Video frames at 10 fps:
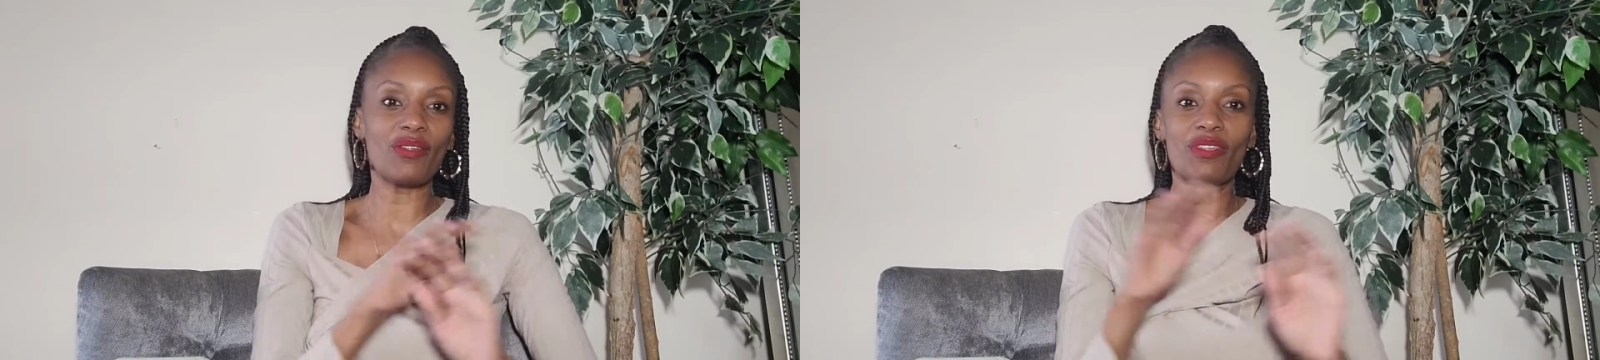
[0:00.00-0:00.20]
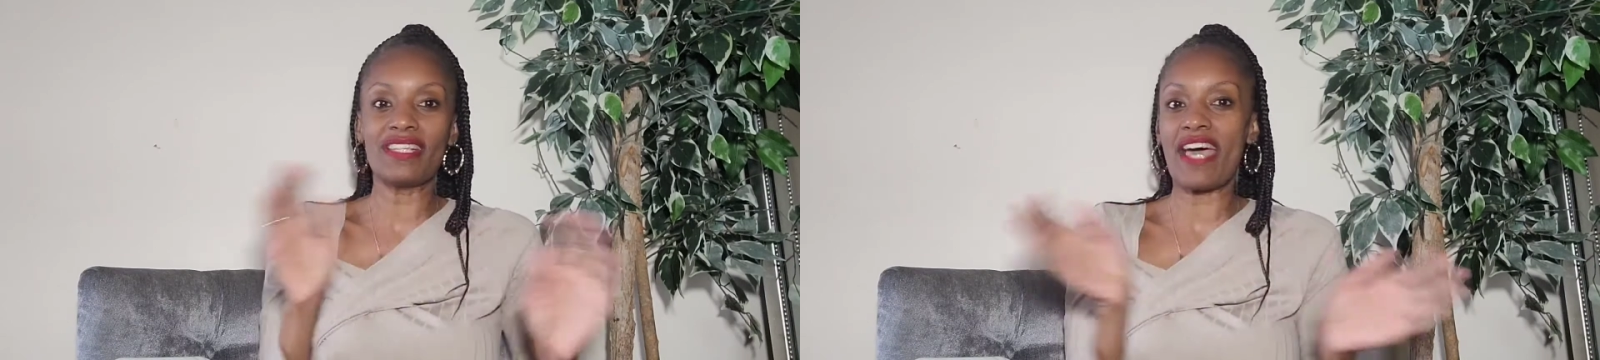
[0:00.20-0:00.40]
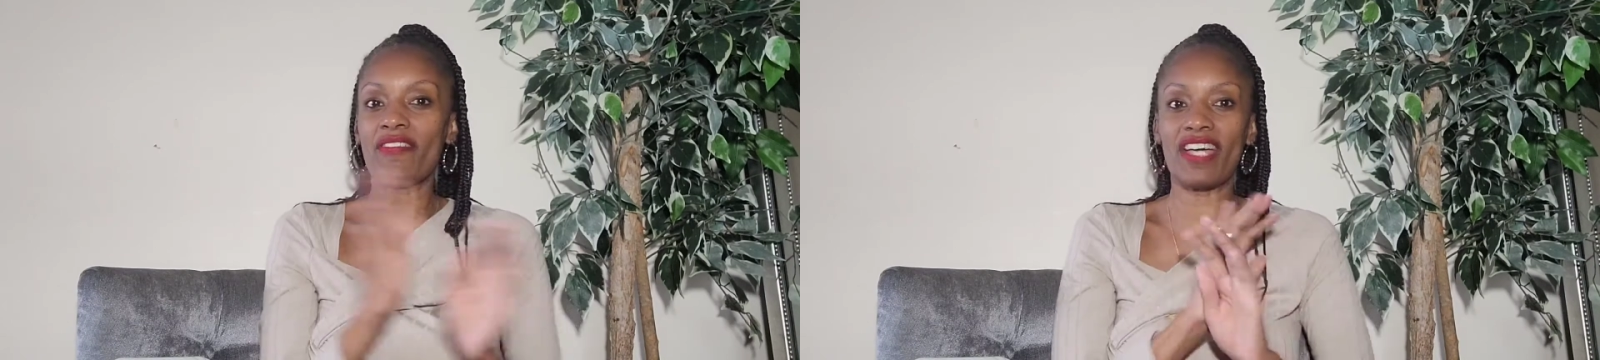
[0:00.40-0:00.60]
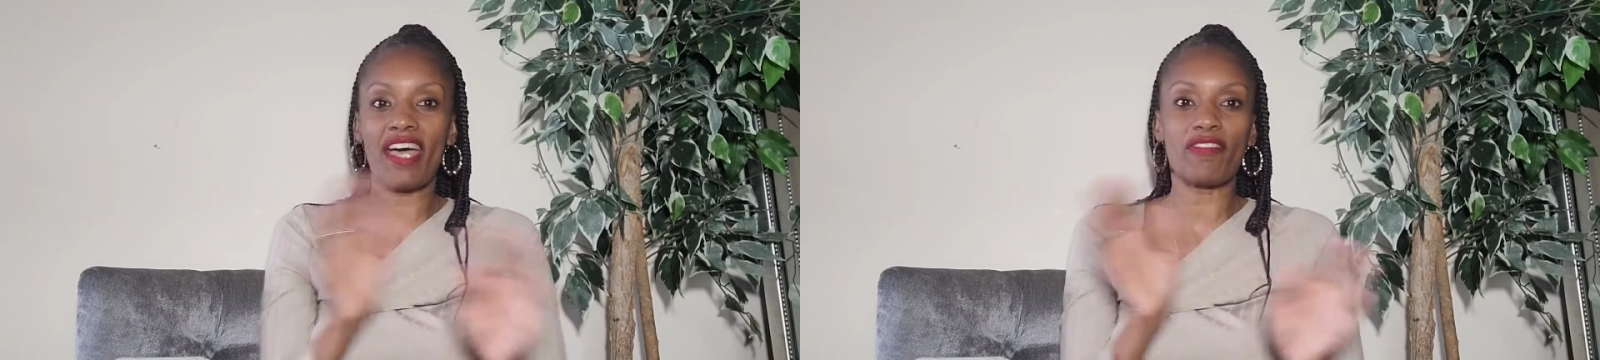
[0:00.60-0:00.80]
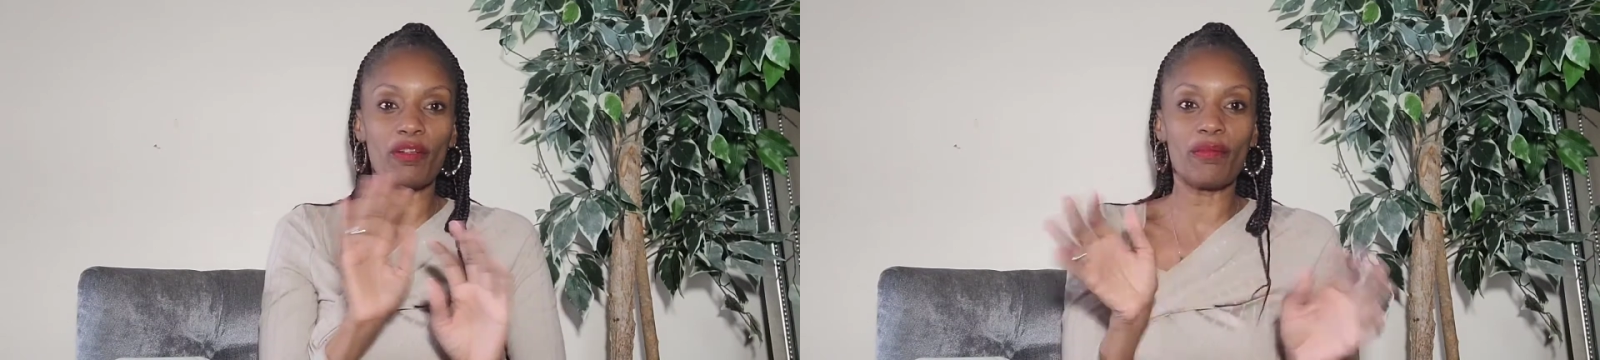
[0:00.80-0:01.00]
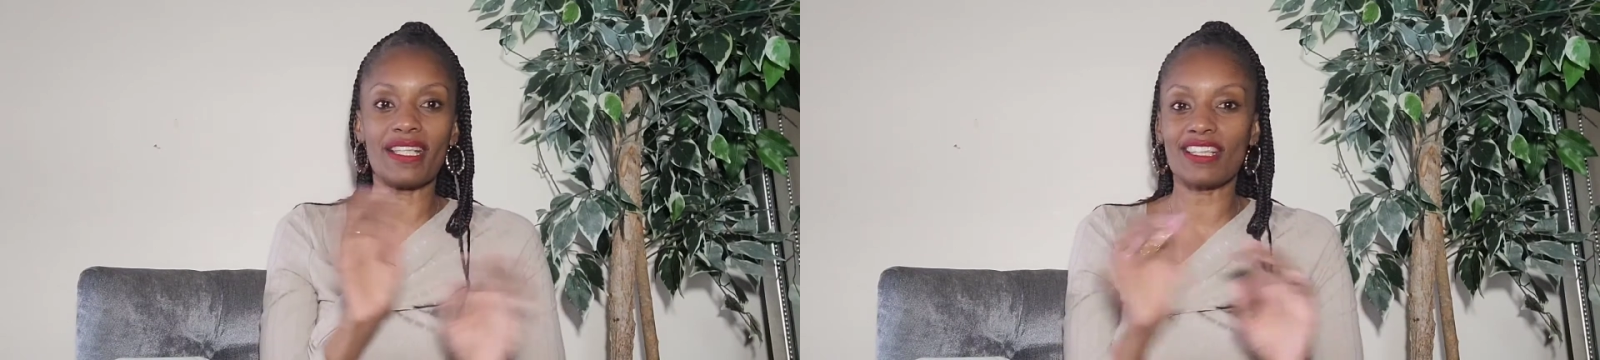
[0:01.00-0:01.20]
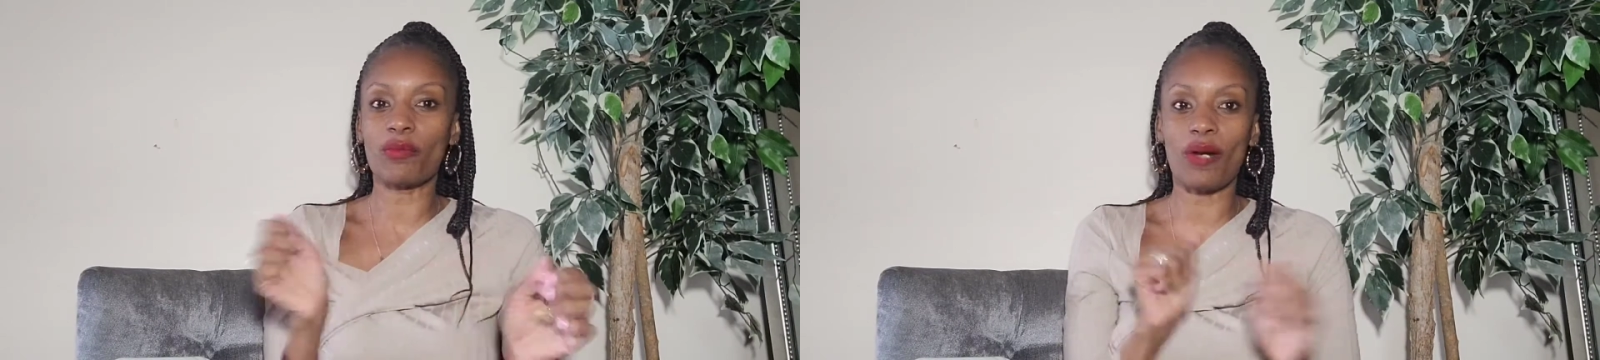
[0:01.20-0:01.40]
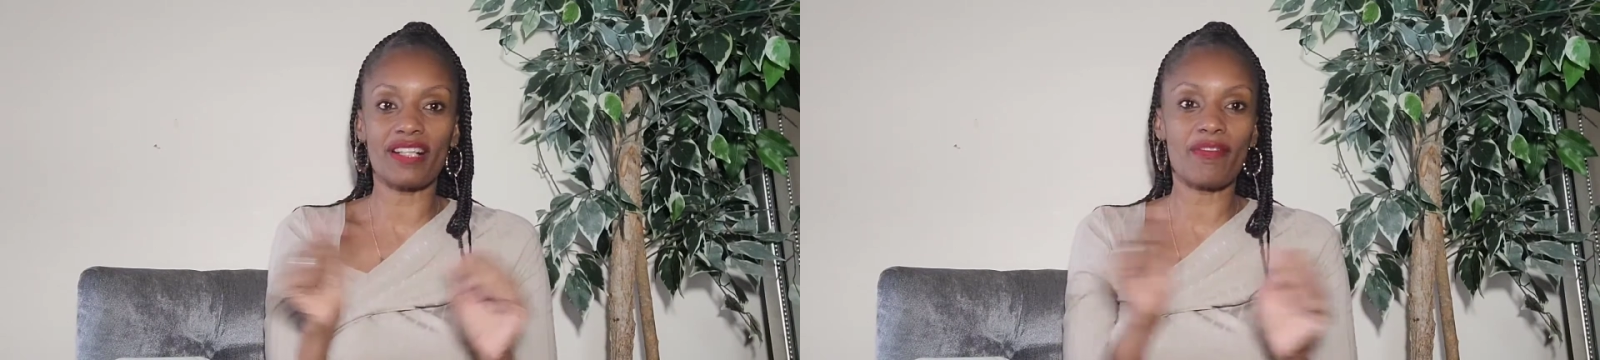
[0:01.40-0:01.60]
you never ever miss
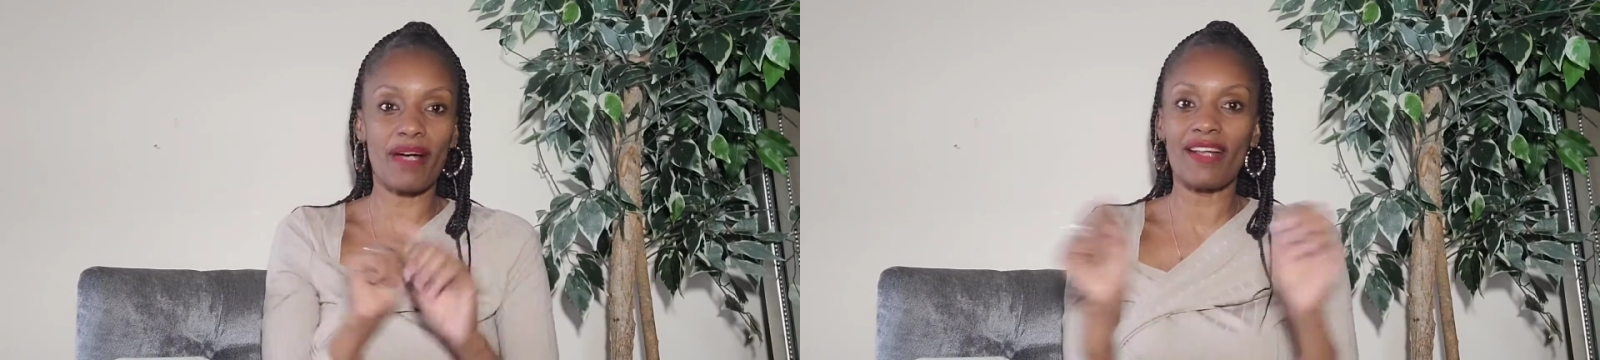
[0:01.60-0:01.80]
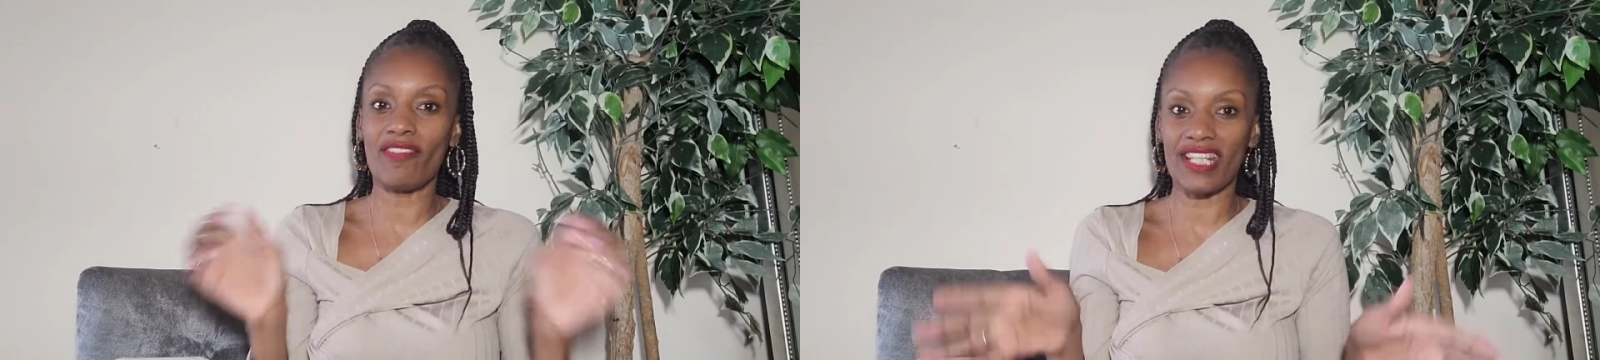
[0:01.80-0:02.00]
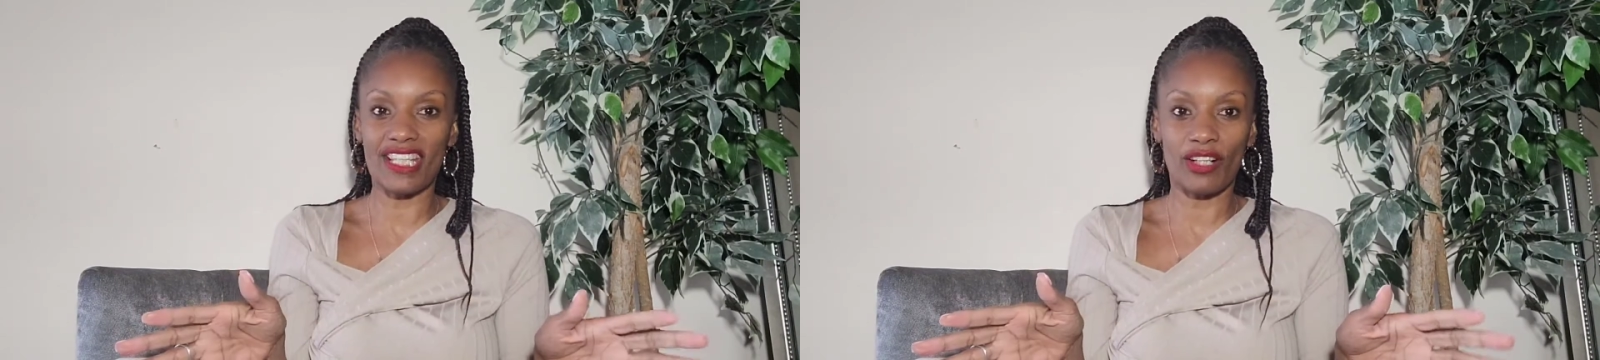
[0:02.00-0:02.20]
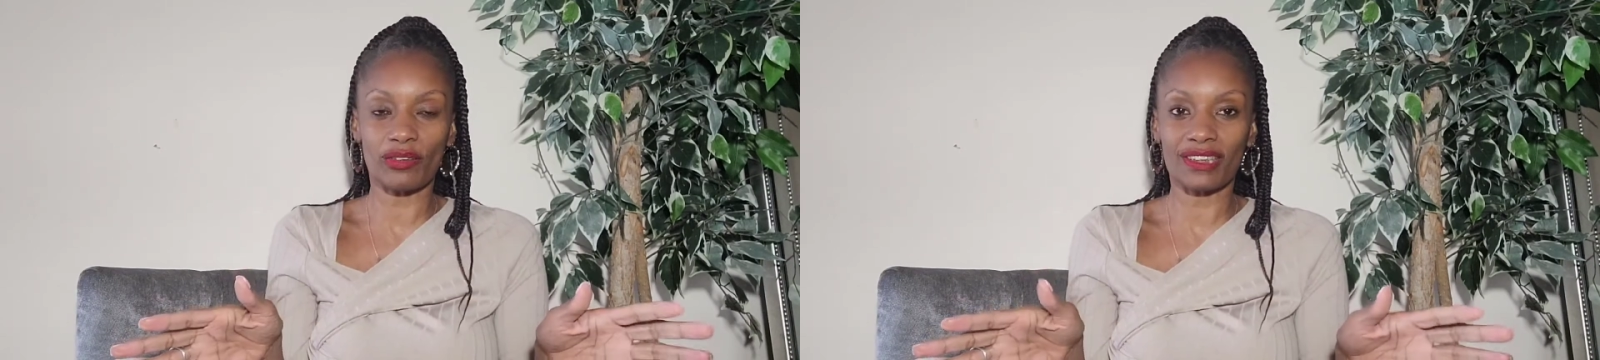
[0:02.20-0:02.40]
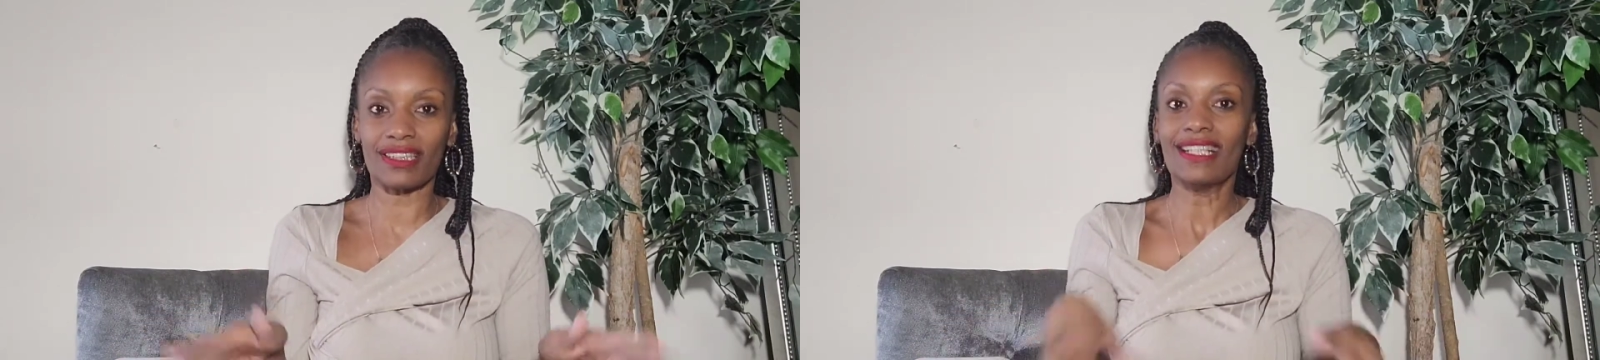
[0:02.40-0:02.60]
one of my videos.